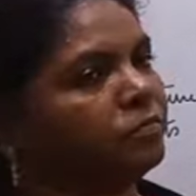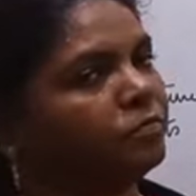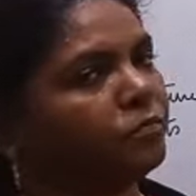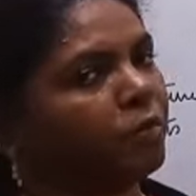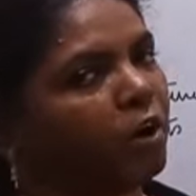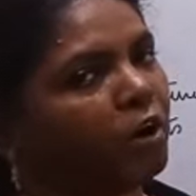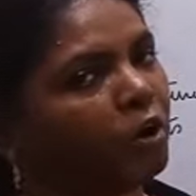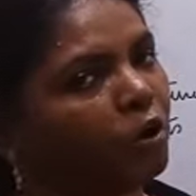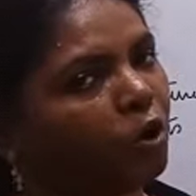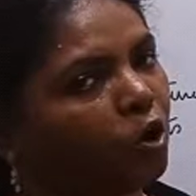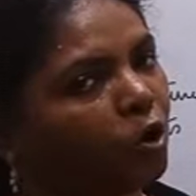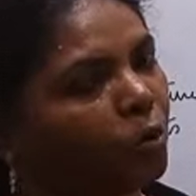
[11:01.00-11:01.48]

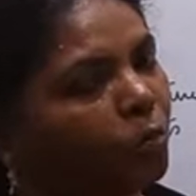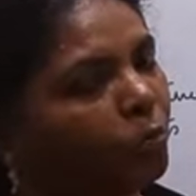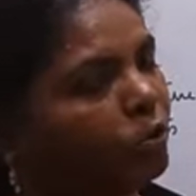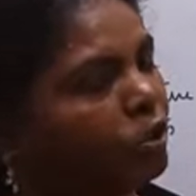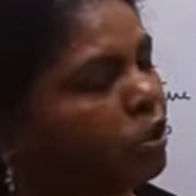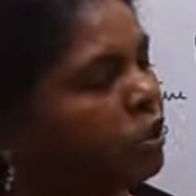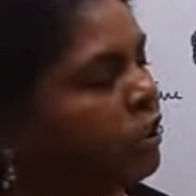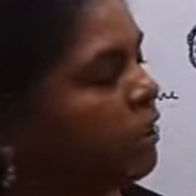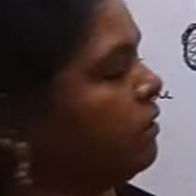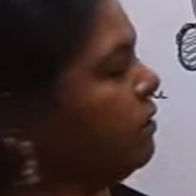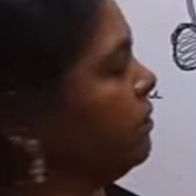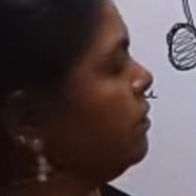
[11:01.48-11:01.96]
for
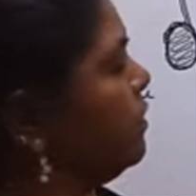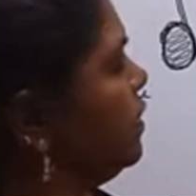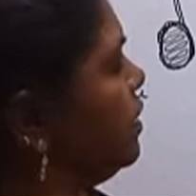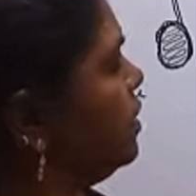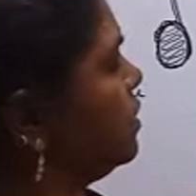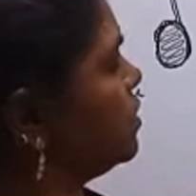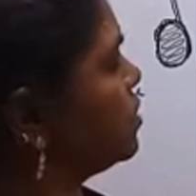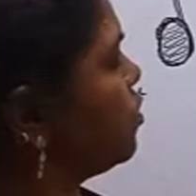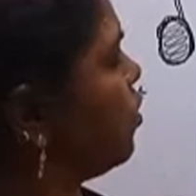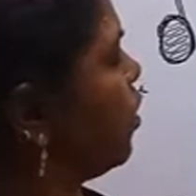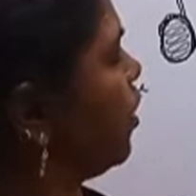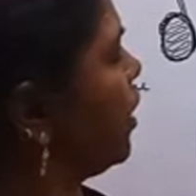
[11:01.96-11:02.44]
locomotion.
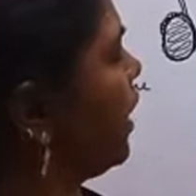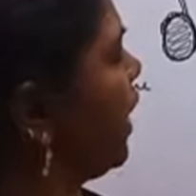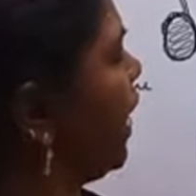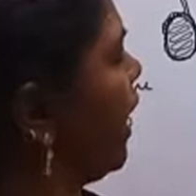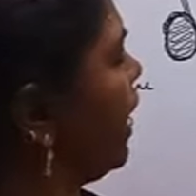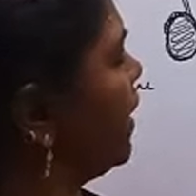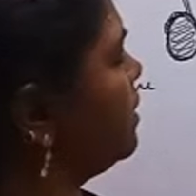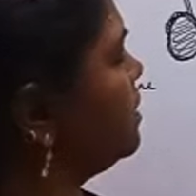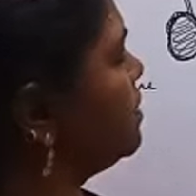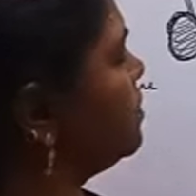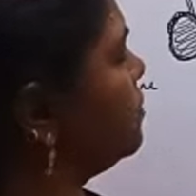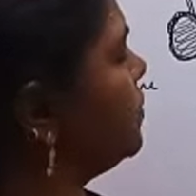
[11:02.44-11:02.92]
So
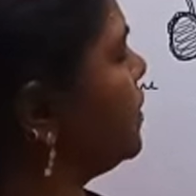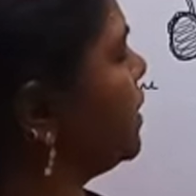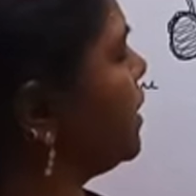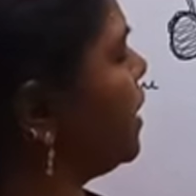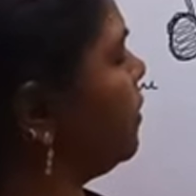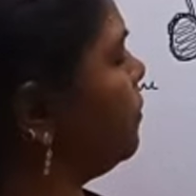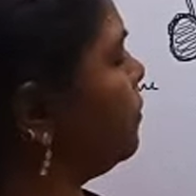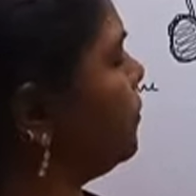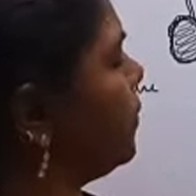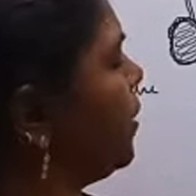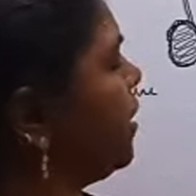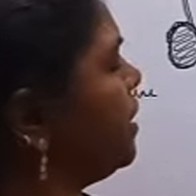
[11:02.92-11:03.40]
head,
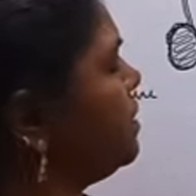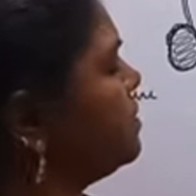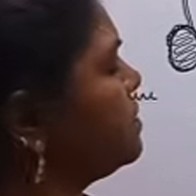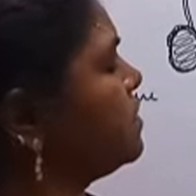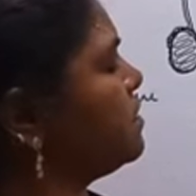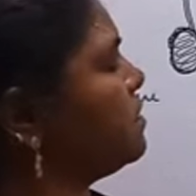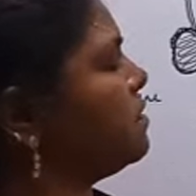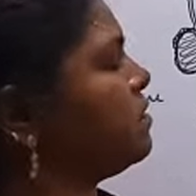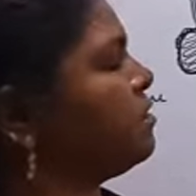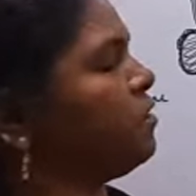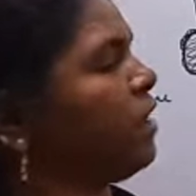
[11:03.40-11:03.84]
middle piece,